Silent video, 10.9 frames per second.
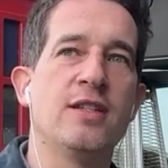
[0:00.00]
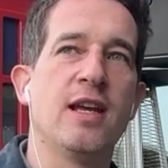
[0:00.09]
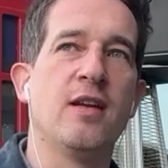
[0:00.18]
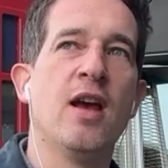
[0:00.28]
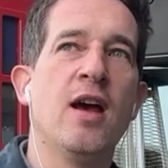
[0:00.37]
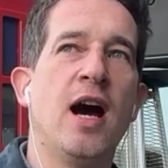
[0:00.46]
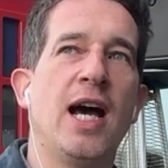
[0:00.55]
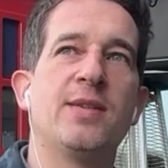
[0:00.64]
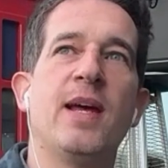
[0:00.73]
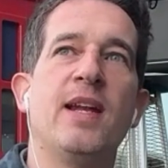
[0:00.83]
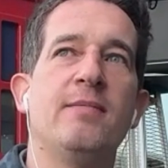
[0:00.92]
And I
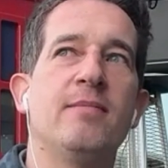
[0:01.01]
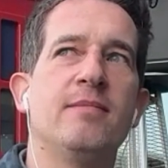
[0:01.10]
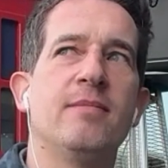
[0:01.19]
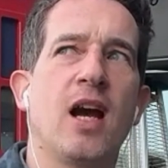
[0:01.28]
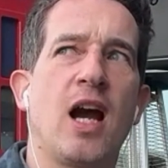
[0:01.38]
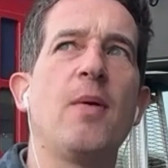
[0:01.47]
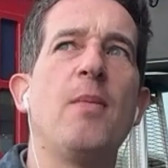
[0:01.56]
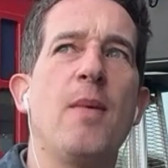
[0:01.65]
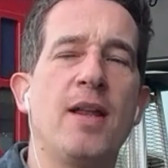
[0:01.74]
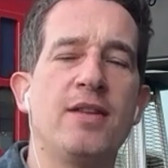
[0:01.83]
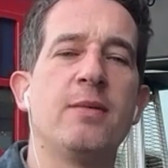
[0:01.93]
spent a couple
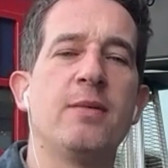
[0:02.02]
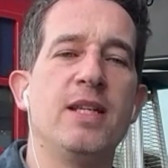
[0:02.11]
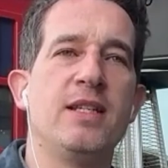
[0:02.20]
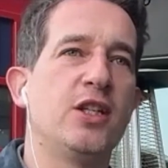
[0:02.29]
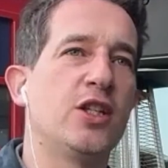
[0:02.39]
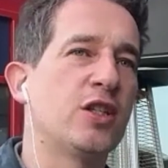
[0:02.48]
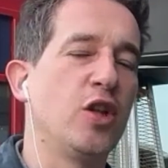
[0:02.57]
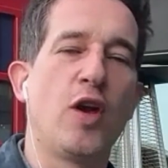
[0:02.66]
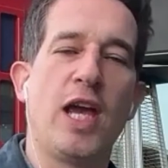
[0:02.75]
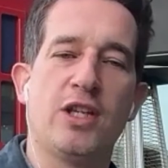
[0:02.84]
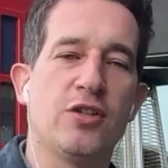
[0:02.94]
months in BC just
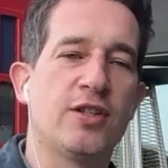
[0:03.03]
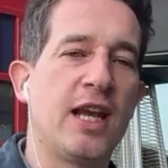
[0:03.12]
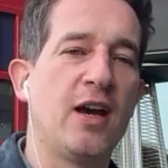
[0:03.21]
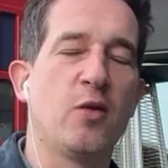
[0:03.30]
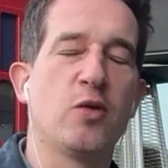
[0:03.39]
location scouting,